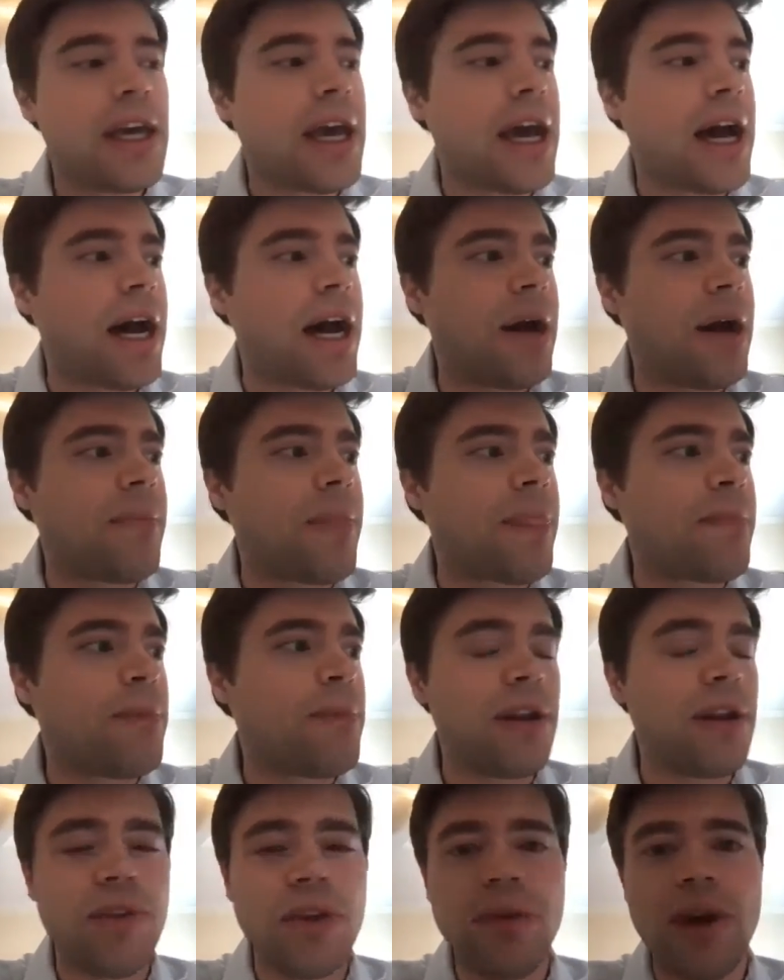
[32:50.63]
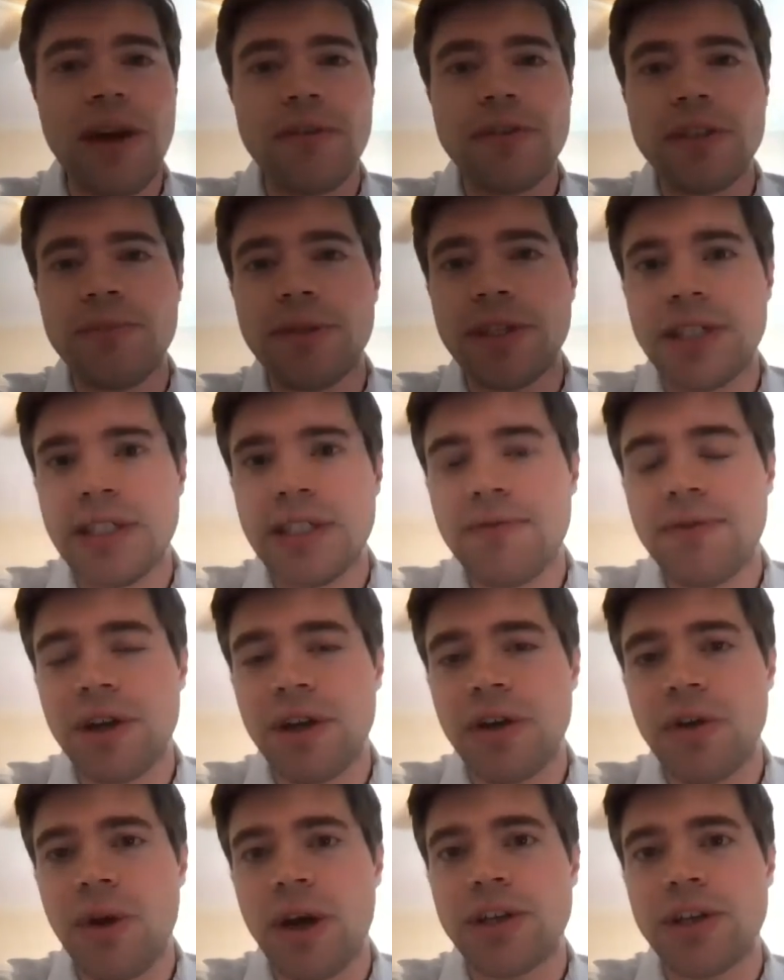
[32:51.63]
But if you have specific
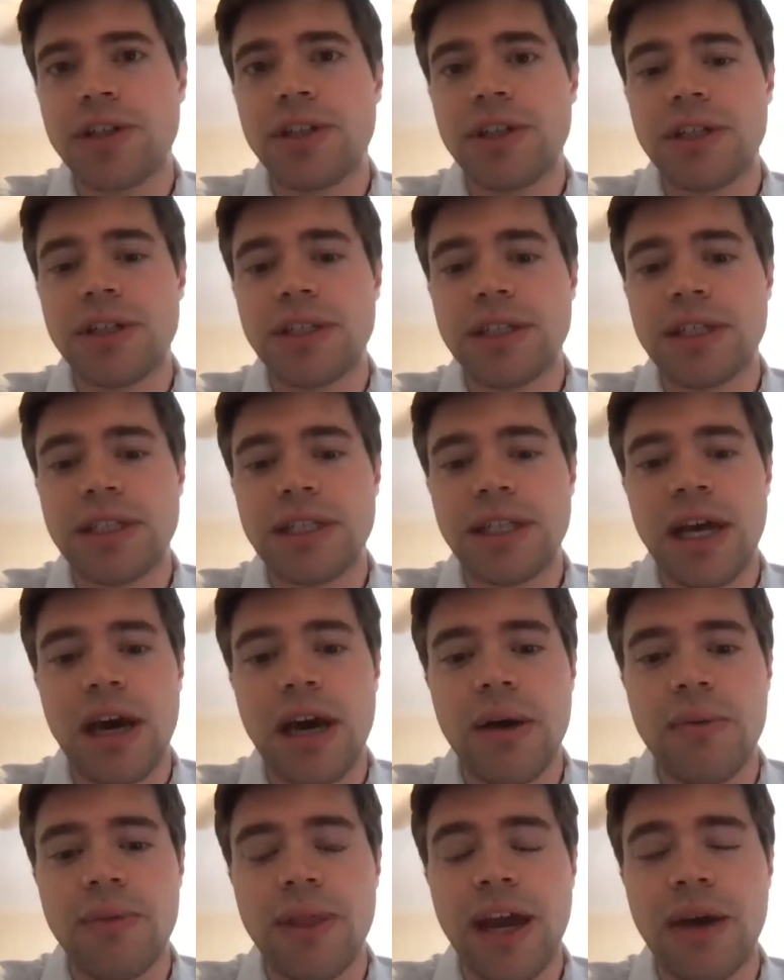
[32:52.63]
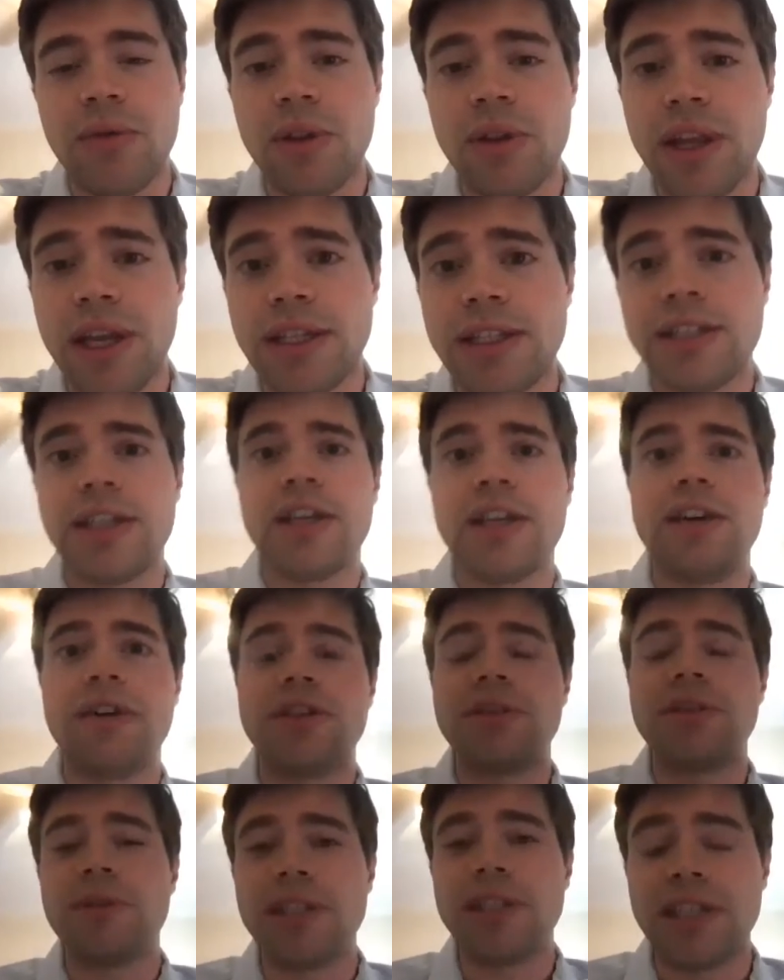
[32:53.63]
questions that relates to your
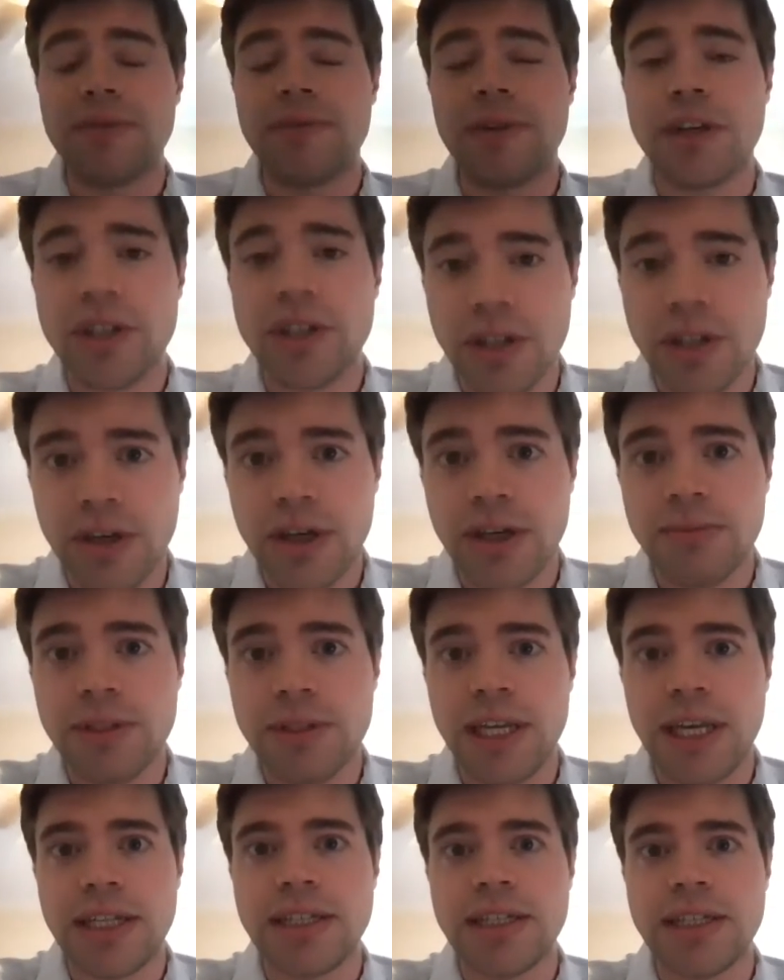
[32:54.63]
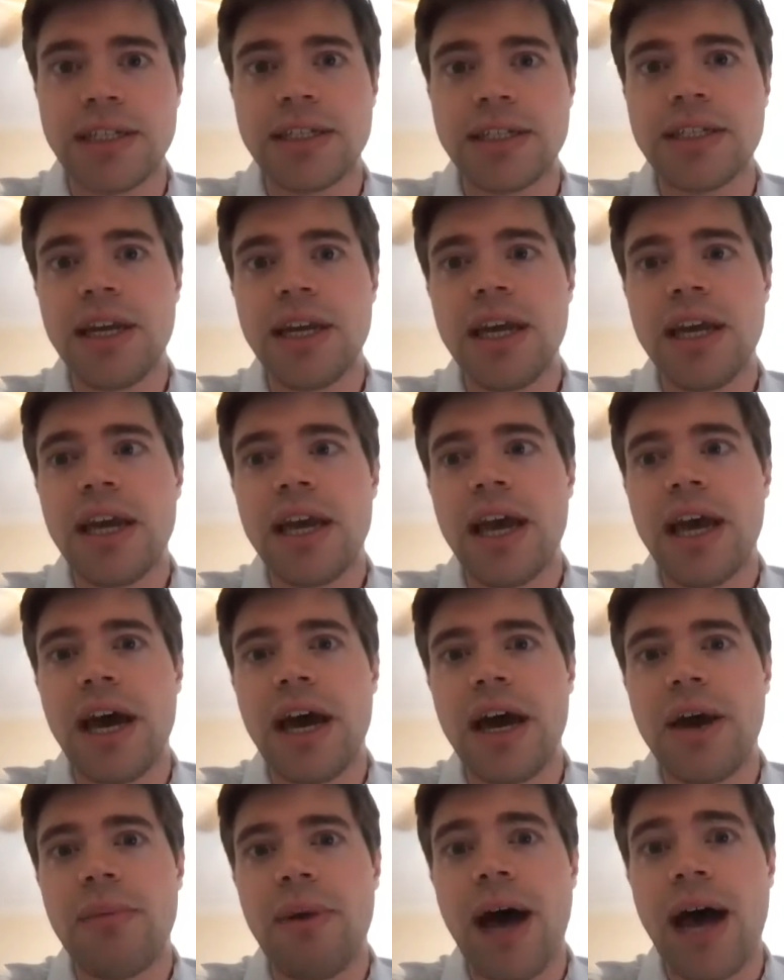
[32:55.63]
specific circumstances,
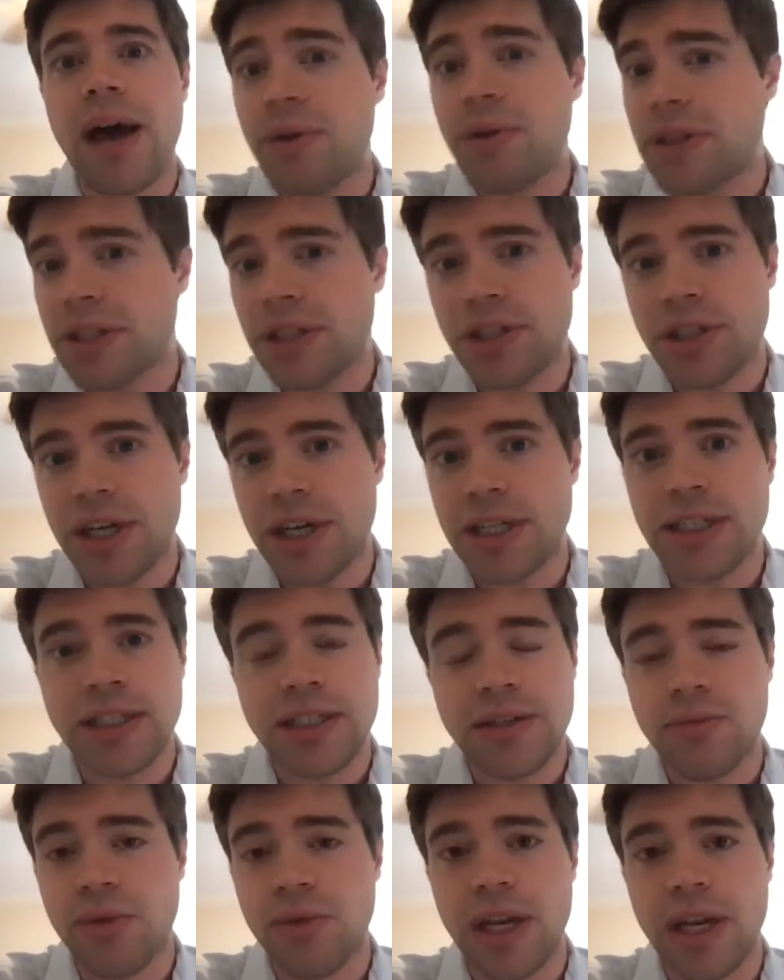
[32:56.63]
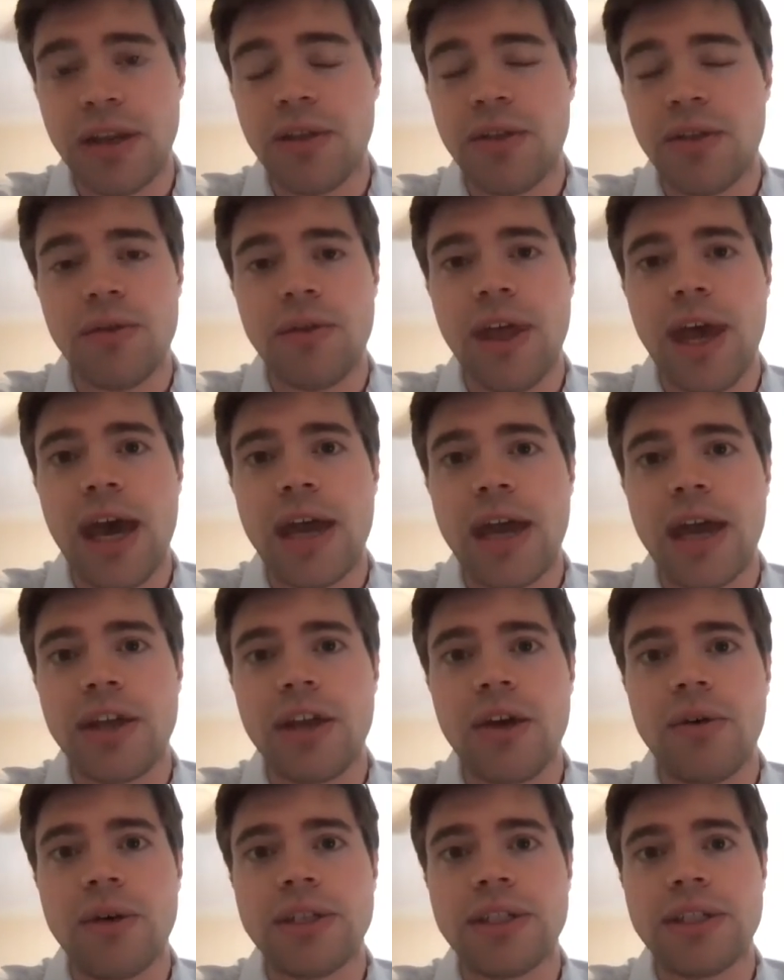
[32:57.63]
I would suggest reading through that.
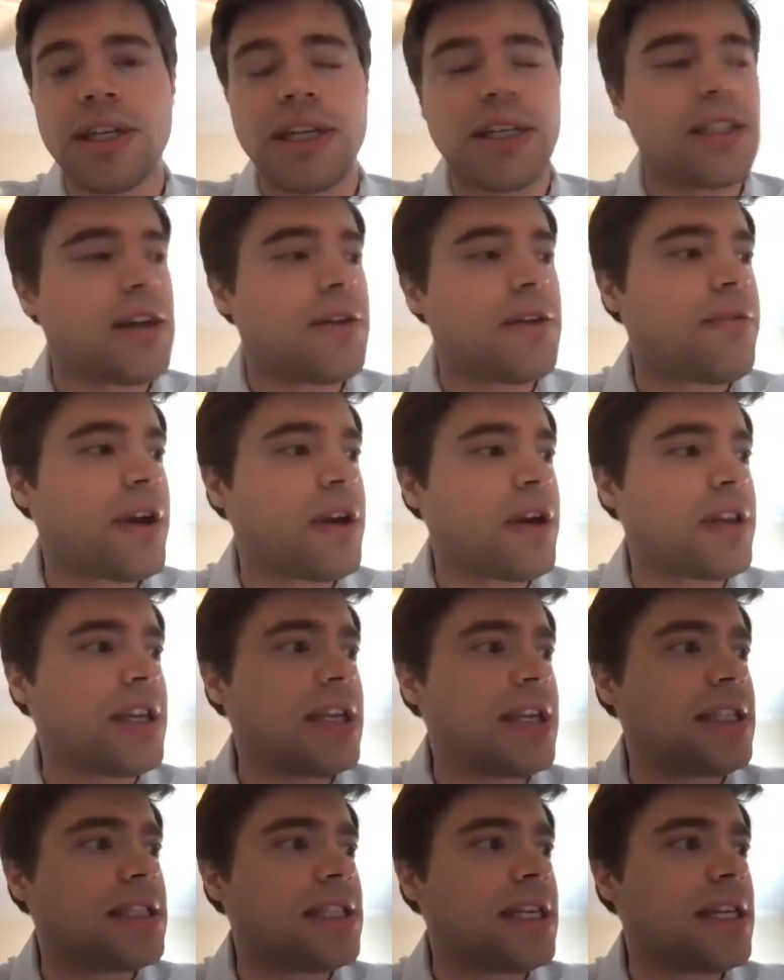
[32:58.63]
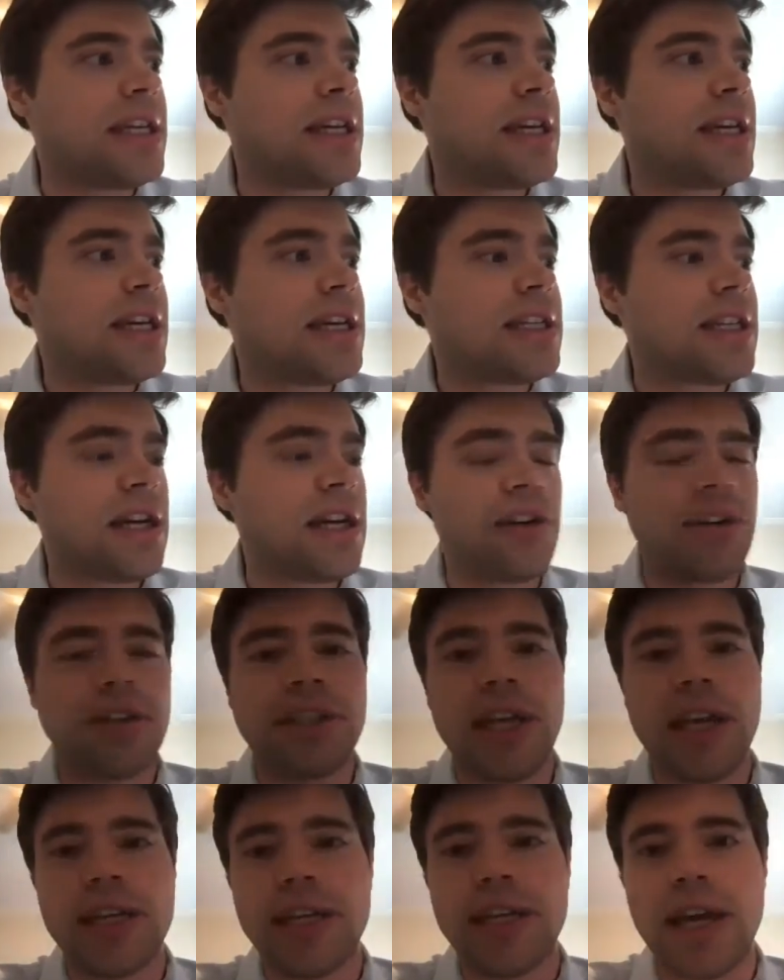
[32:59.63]
It's a fairly easy to
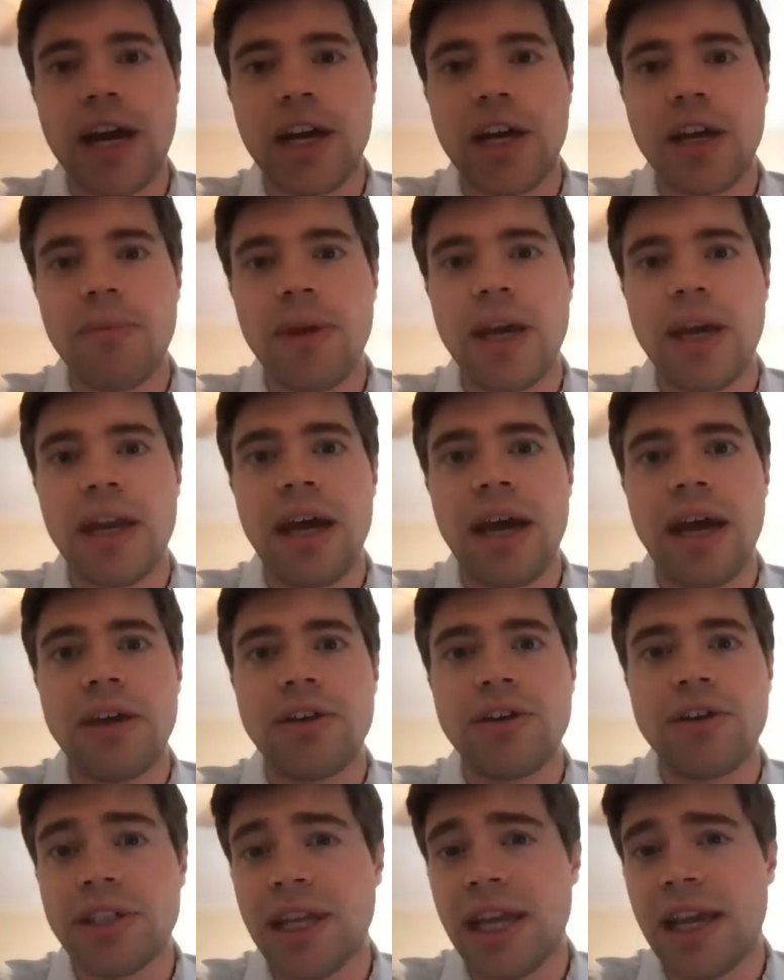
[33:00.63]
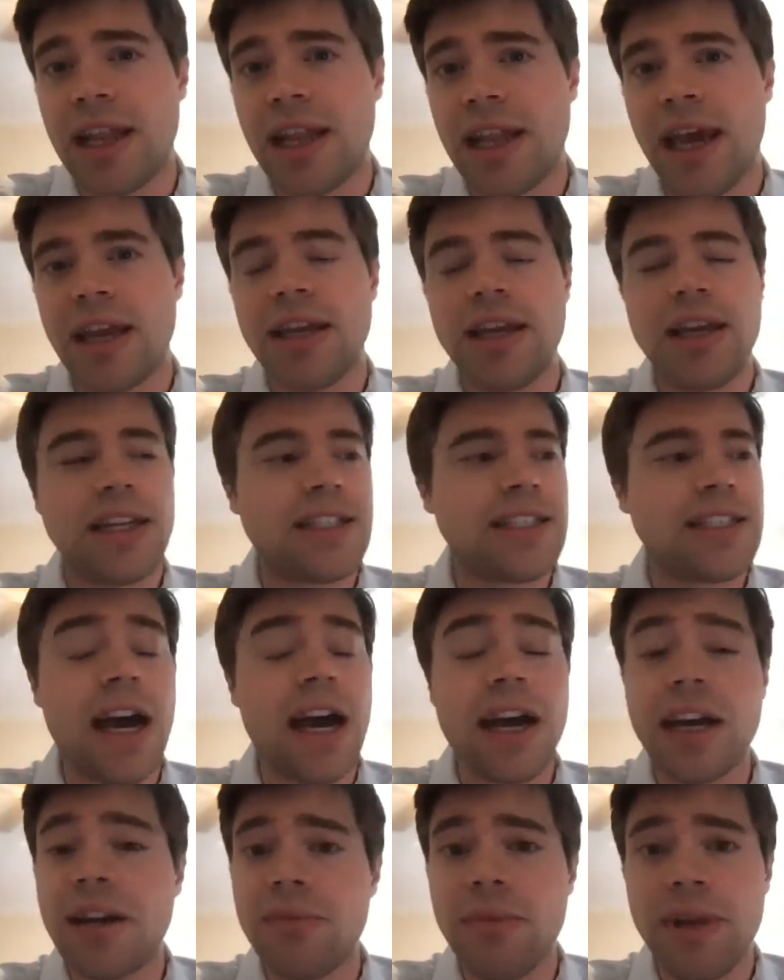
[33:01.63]
understand document. I understand that it's
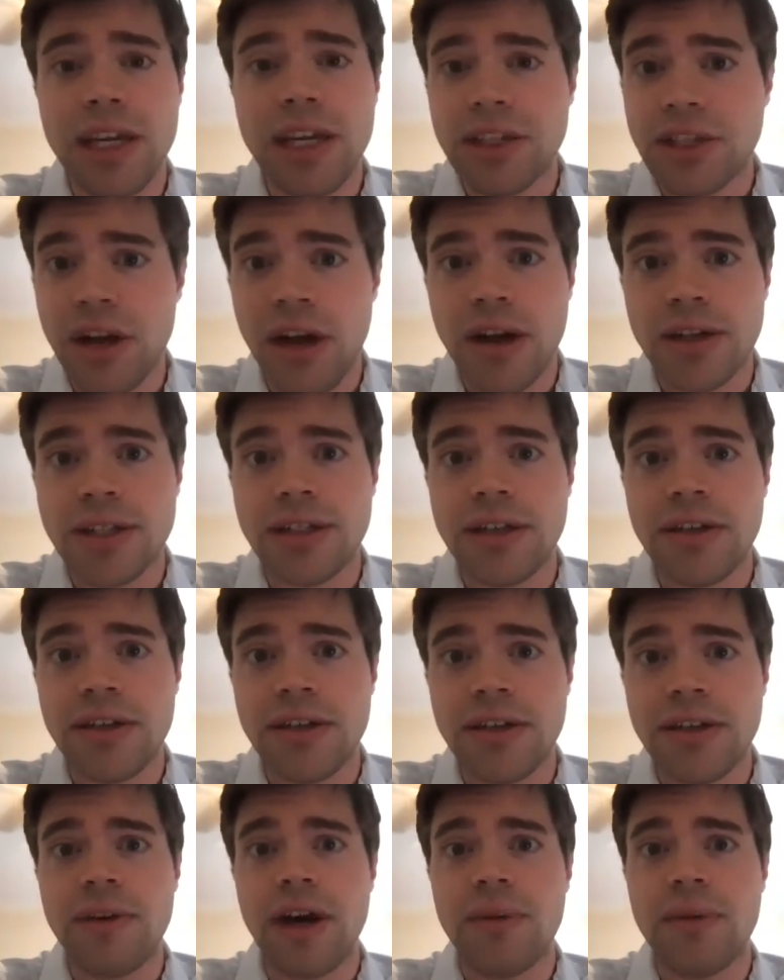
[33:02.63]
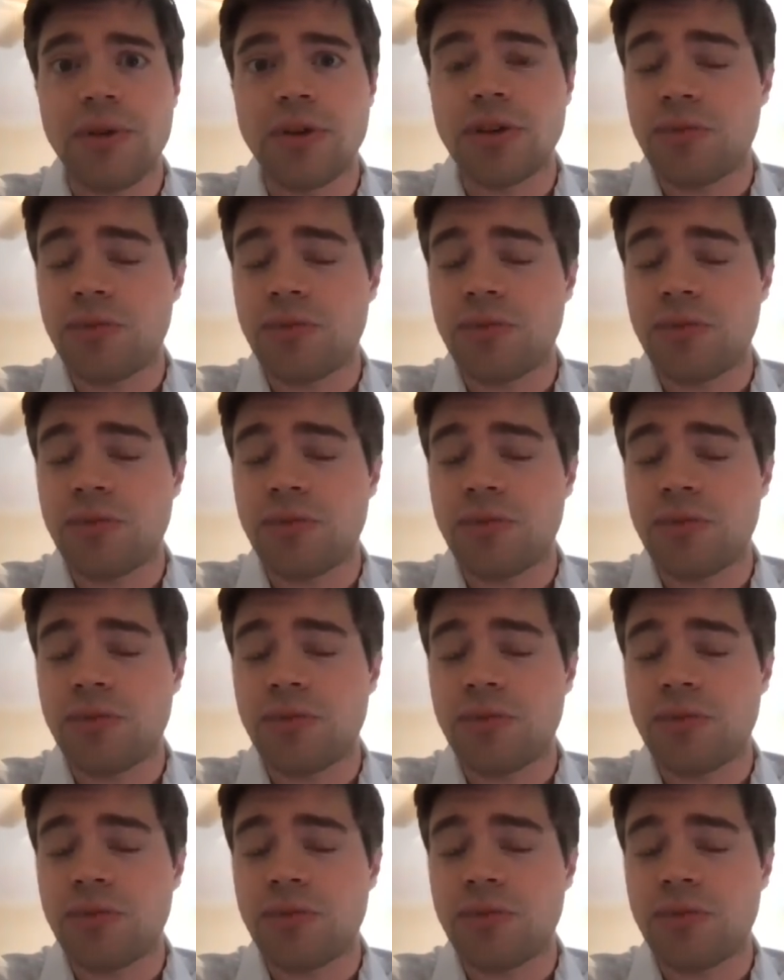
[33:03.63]
not going to be exhaustive. There's